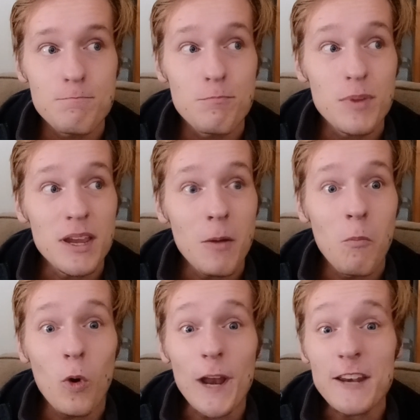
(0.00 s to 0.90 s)
being a
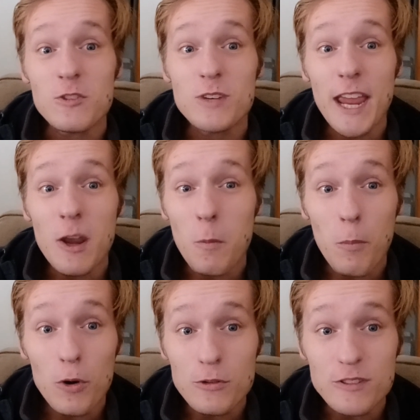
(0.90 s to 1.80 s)
more entertaining
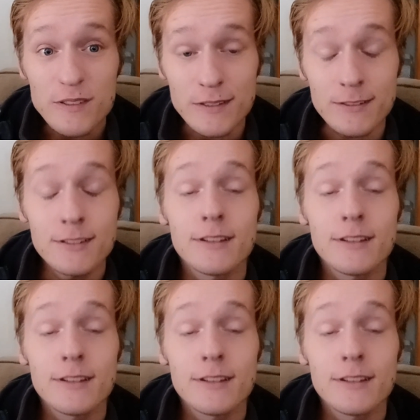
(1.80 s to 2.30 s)
person,